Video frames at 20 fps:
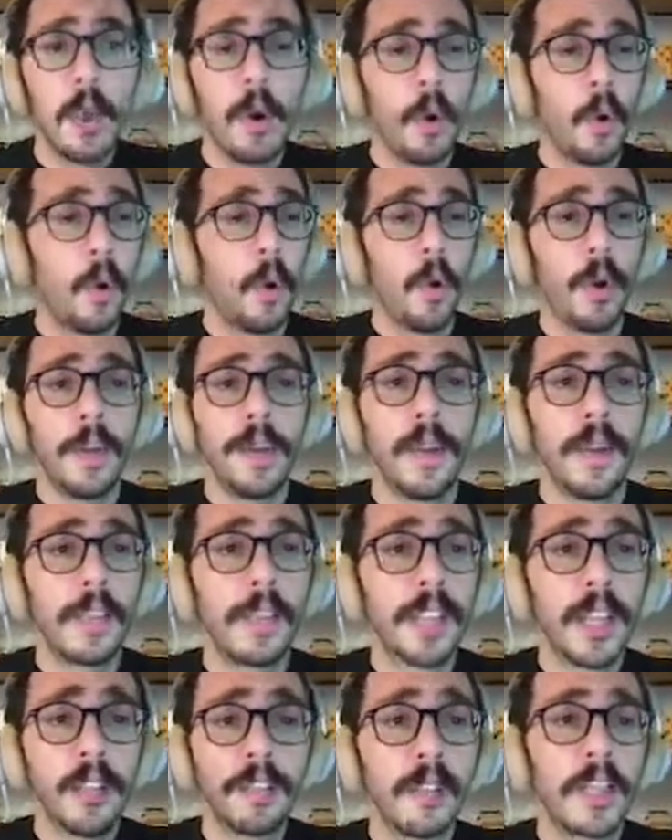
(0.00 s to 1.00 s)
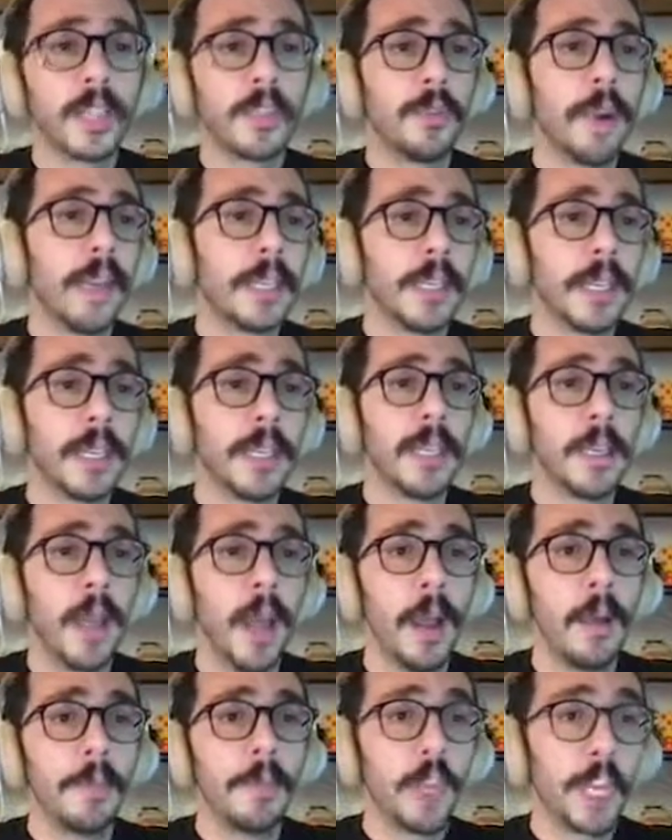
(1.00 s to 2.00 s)
or their self-constructed
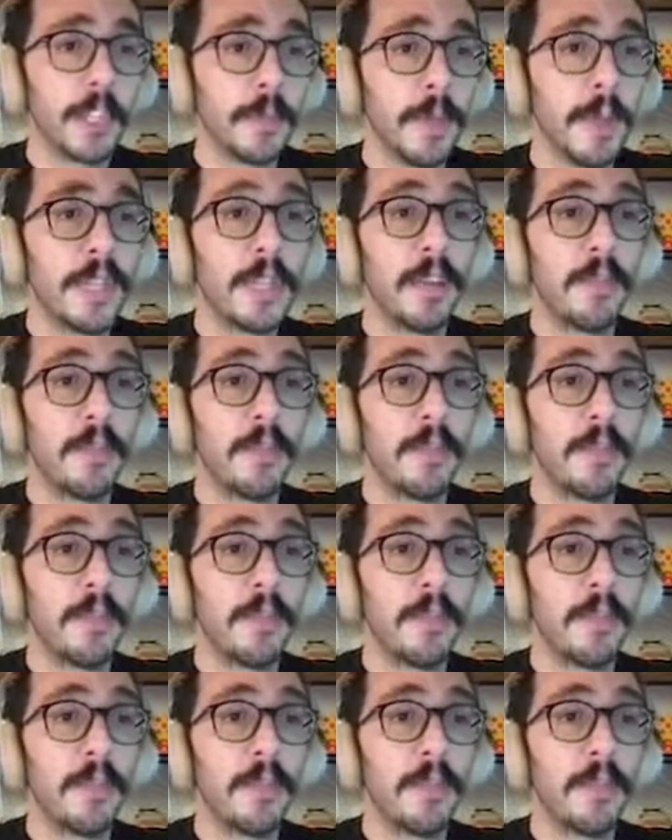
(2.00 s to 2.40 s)
judgment